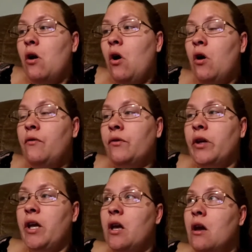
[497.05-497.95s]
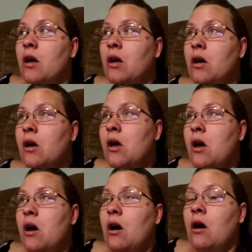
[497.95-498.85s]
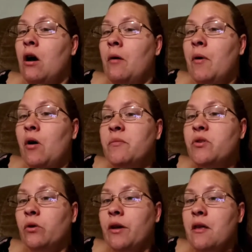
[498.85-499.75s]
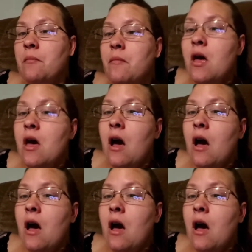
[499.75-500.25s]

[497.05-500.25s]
hopefully homeschooling them.